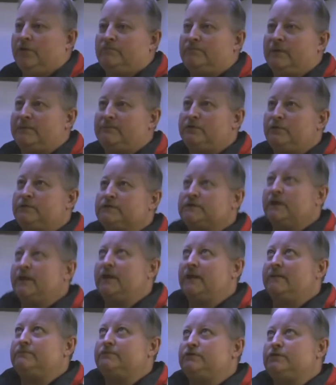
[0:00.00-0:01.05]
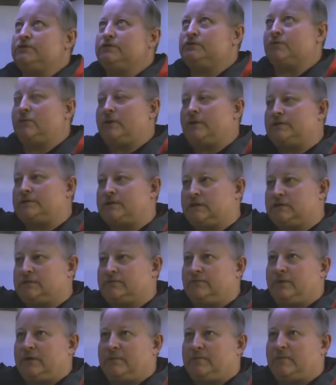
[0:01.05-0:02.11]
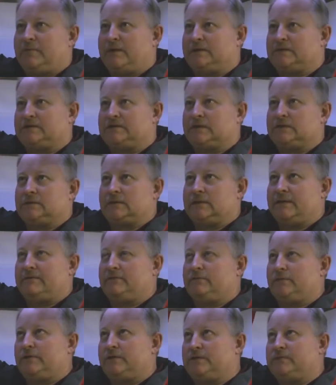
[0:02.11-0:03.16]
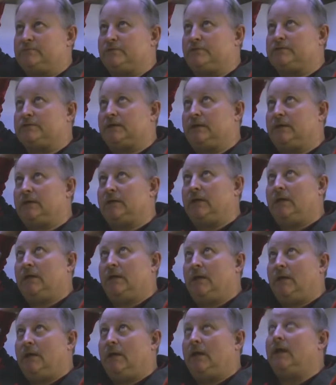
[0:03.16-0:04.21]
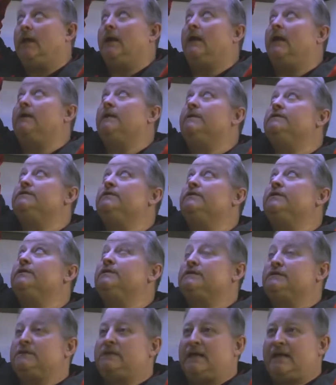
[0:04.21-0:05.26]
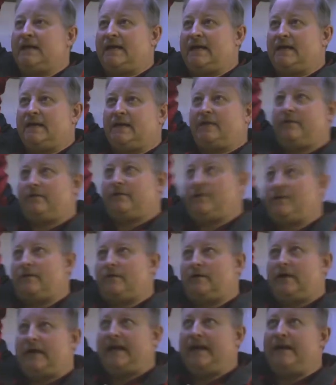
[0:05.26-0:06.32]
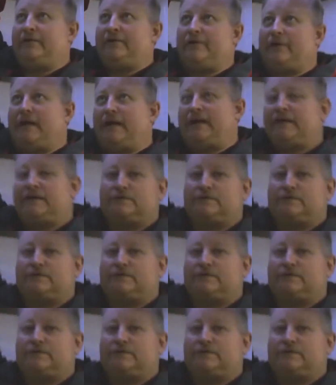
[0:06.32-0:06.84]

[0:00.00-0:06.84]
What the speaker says: With my boots on, I'm just short of 6 foot. I'm about 5'11" with these boots on. And as you can see, I got another 8 or 9